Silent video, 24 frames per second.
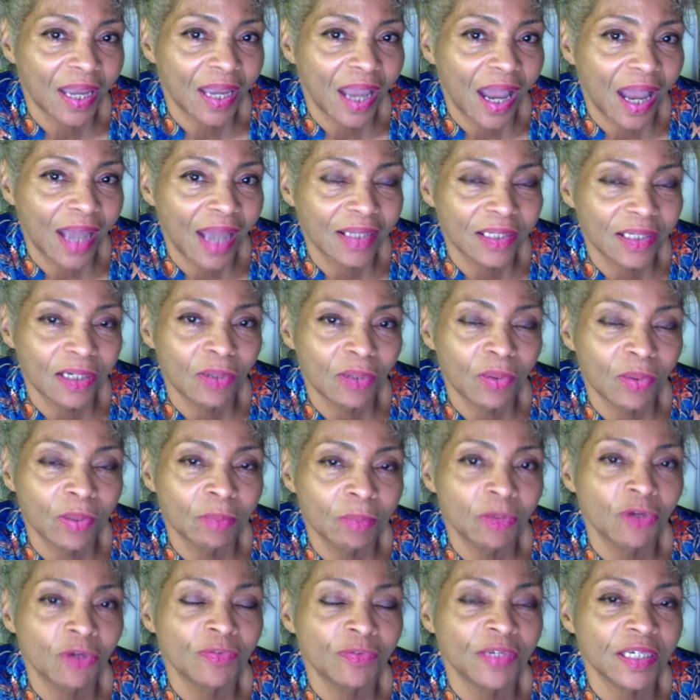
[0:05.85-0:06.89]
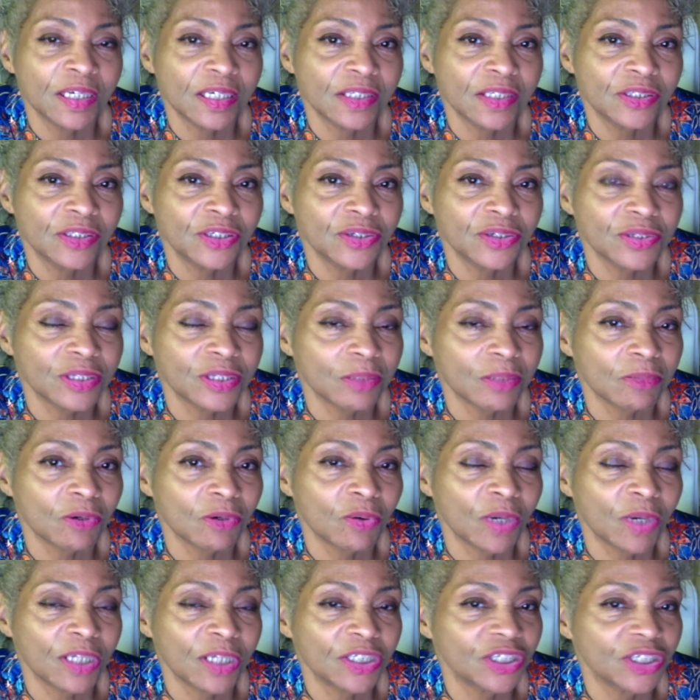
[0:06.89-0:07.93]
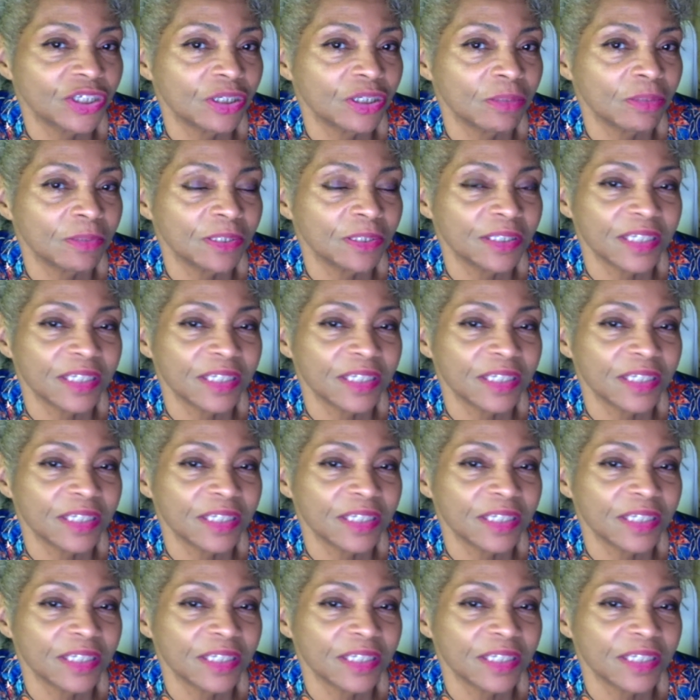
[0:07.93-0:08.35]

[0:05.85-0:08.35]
I know we're moving into some questionable